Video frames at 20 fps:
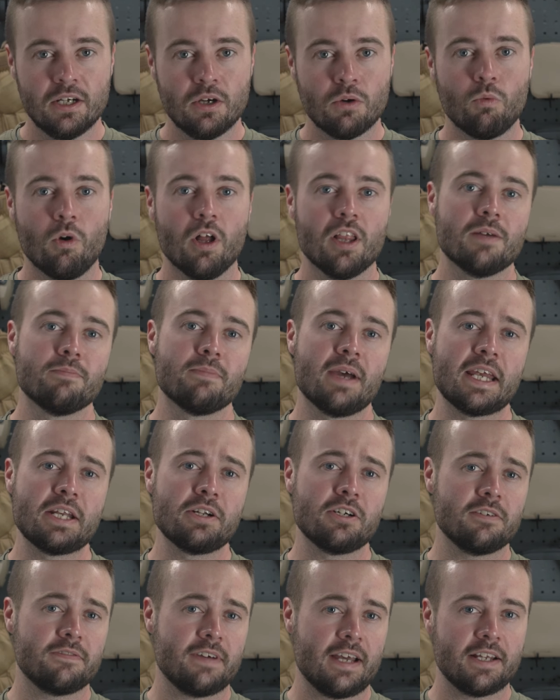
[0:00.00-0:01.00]
while I may
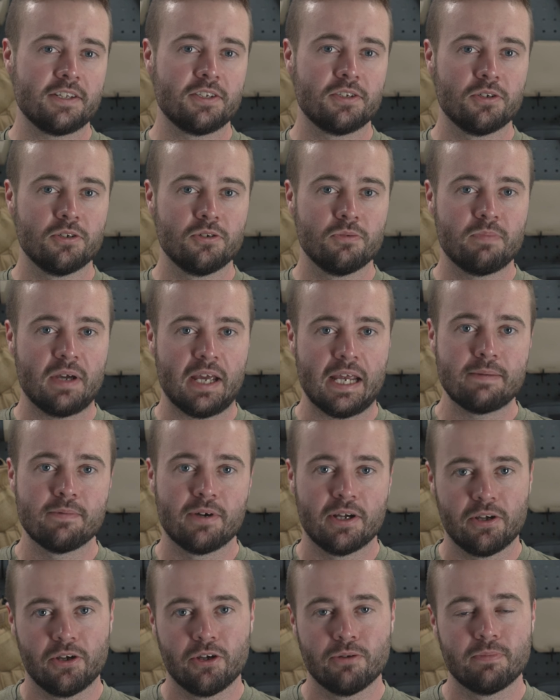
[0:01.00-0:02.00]
not have had to pay
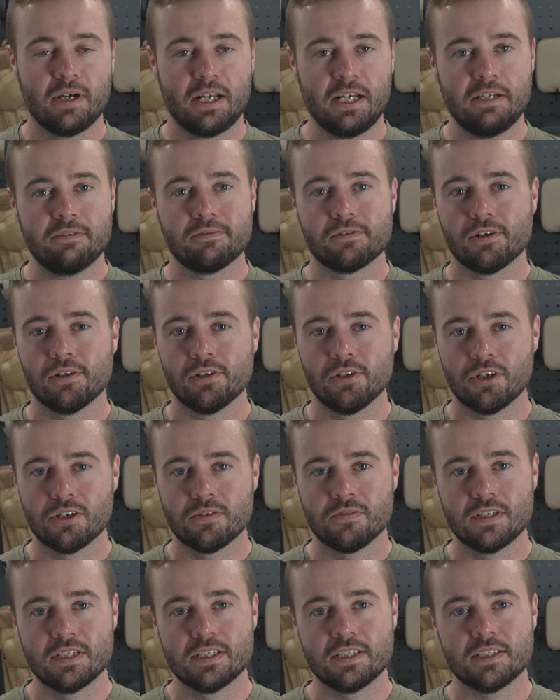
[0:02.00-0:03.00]
my own money for a lot
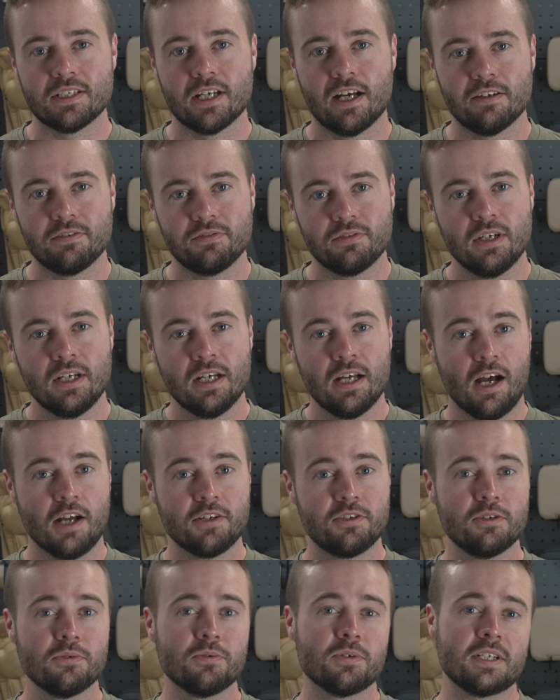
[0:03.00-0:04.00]
of this stuff, I
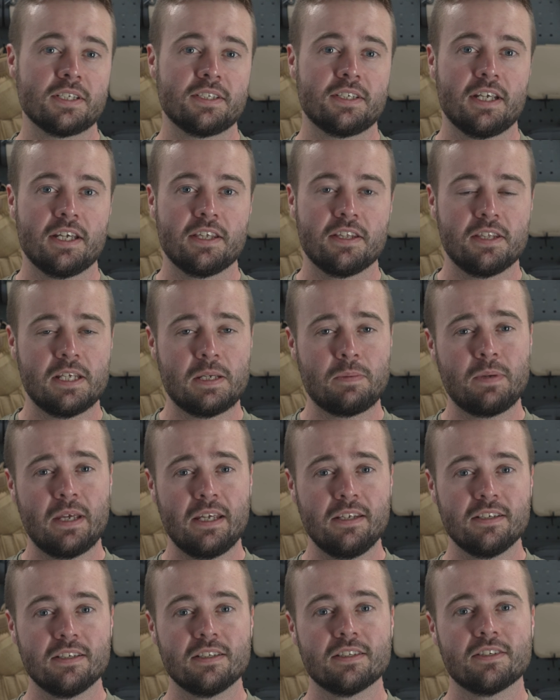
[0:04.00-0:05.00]
do want to say that the
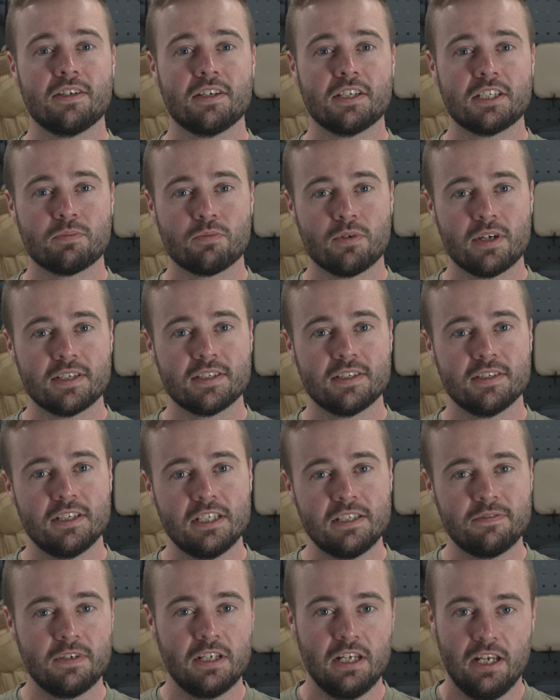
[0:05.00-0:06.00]
opinions I express in
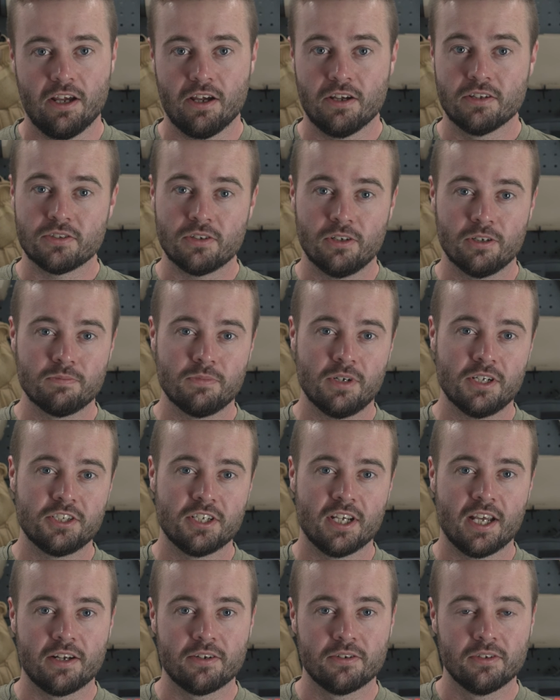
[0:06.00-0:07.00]
these videos on my
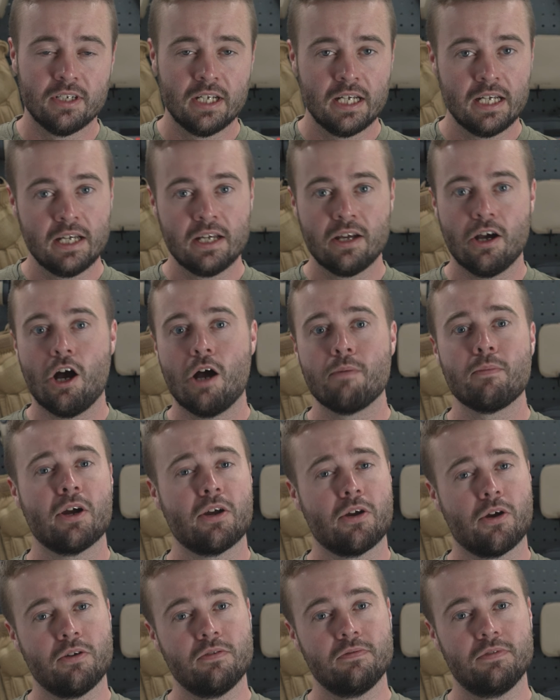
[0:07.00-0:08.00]
channel are
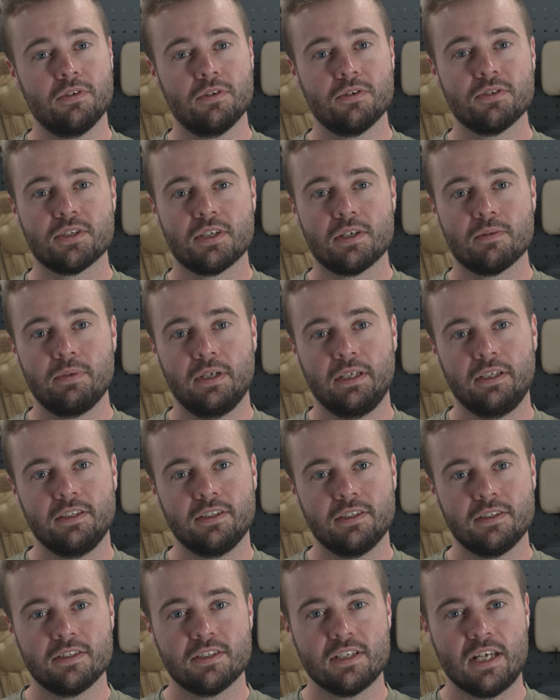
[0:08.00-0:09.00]
my own views and
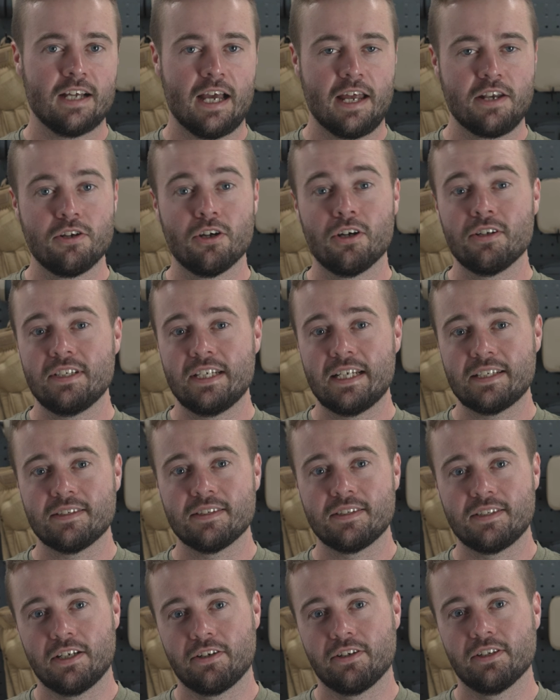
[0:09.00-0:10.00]
opinions, and not
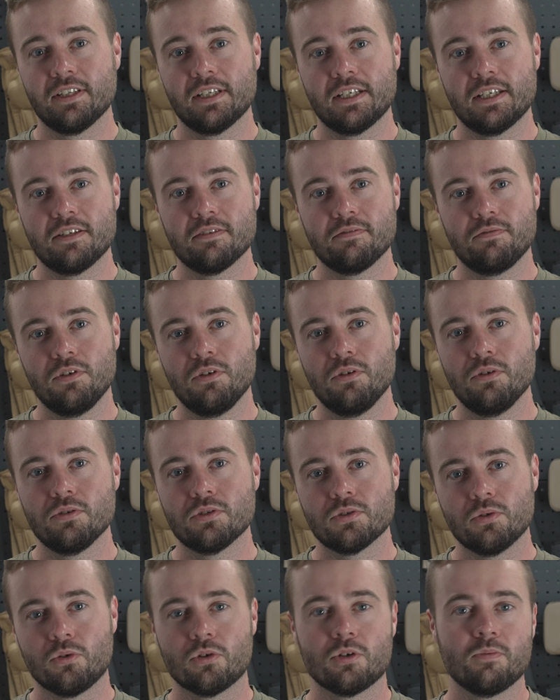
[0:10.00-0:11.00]
necessarily the
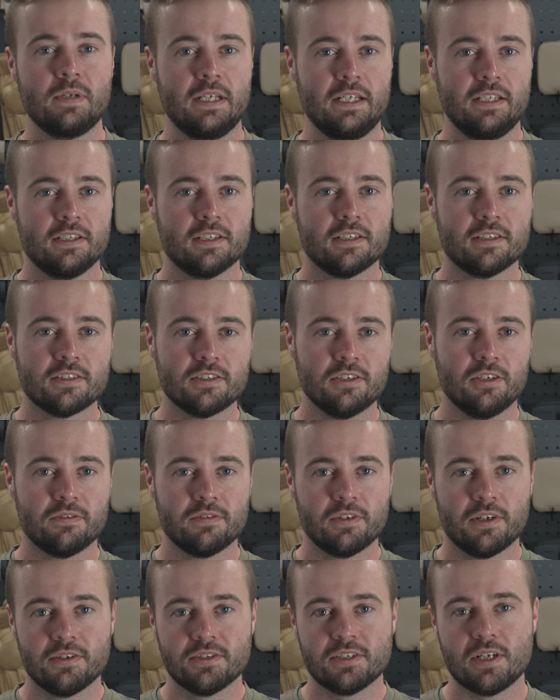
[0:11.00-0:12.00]
views or opinions of
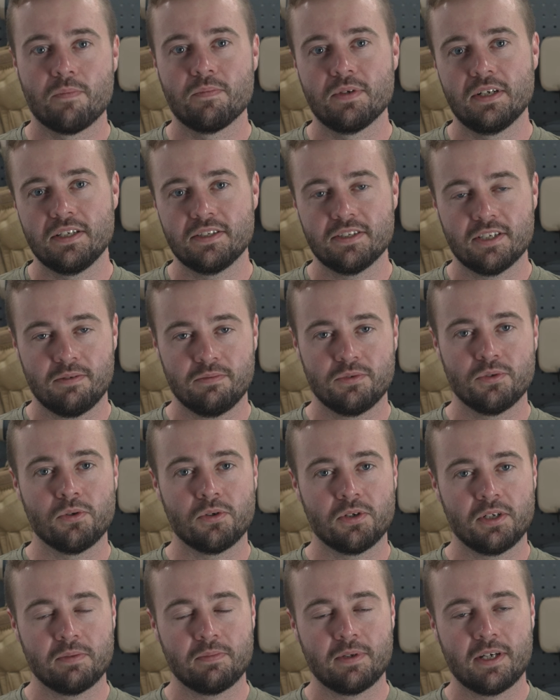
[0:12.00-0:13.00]
those companies that I'm
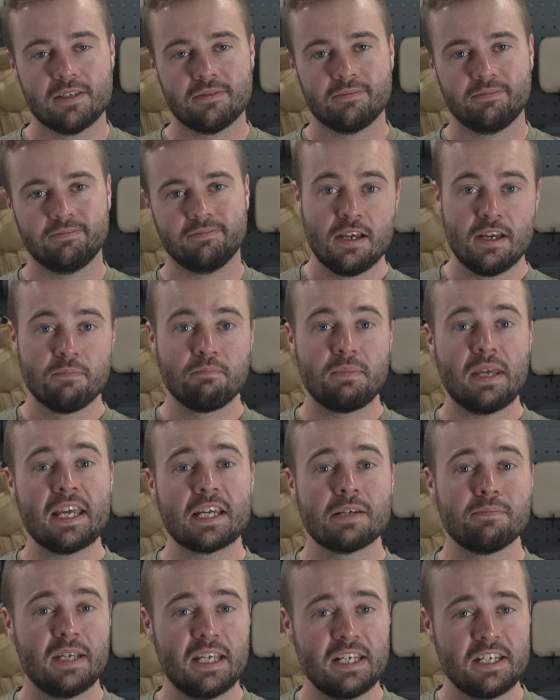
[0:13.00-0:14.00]
talking about.
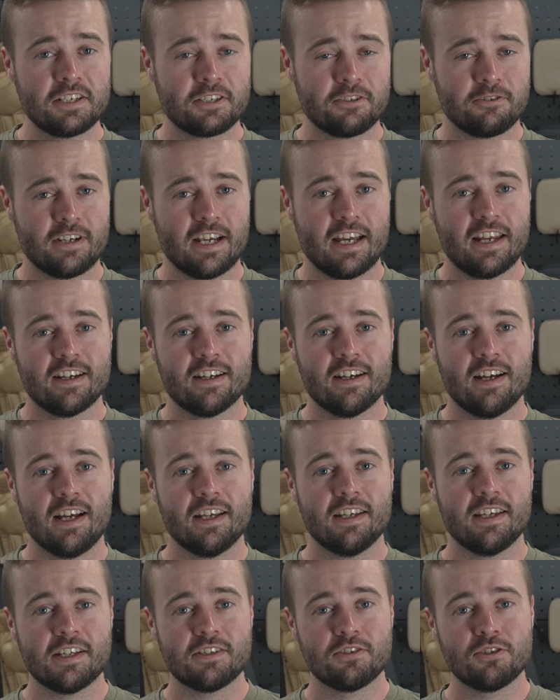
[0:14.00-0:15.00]
Being a media creator, I
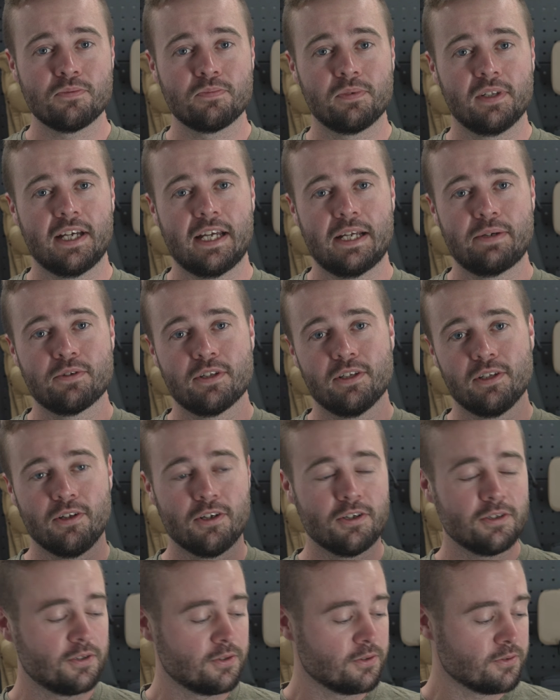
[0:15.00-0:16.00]
get to play with a
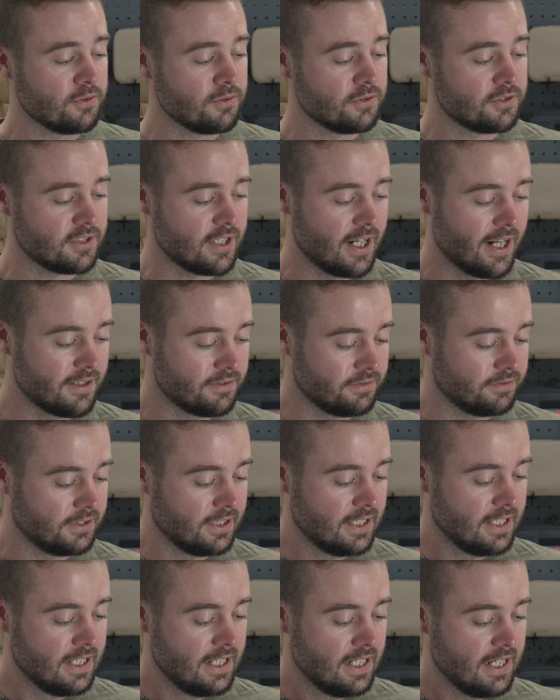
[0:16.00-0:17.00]
lot of cool stuff,
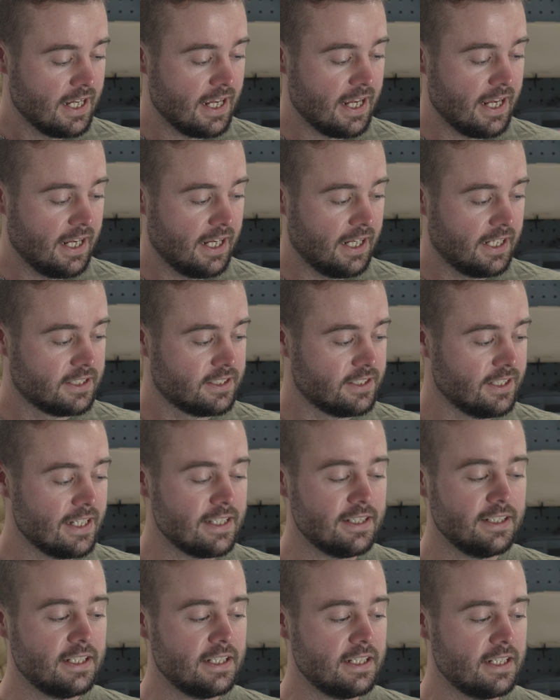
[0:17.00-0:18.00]
and
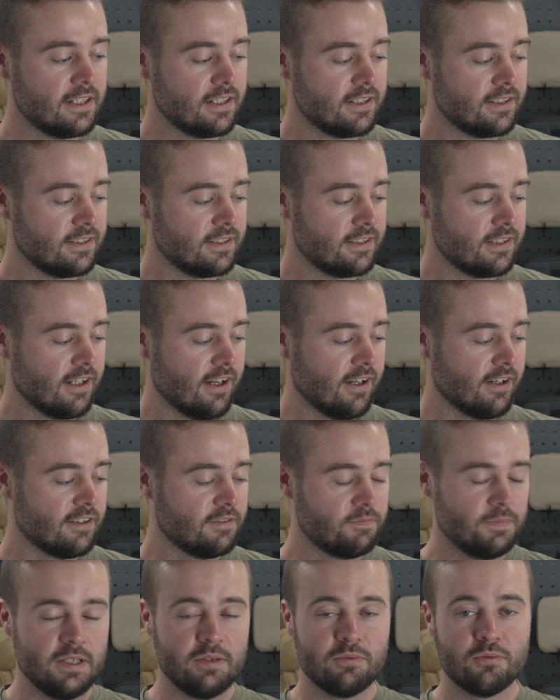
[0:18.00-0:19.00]
lately
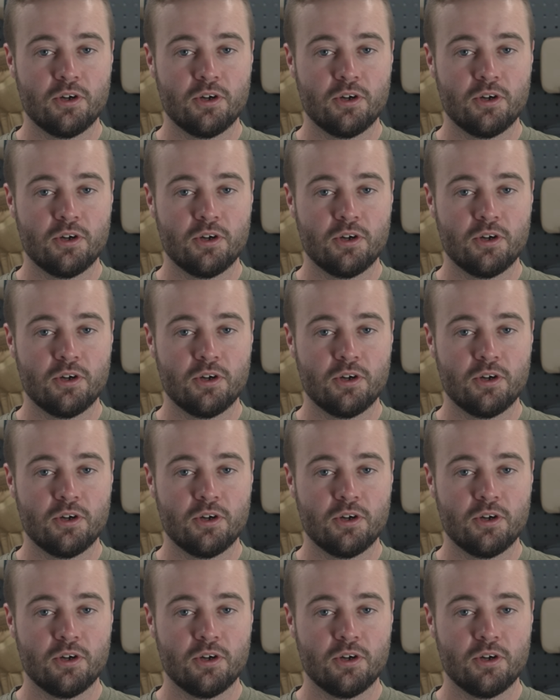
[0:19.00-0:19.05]
I've been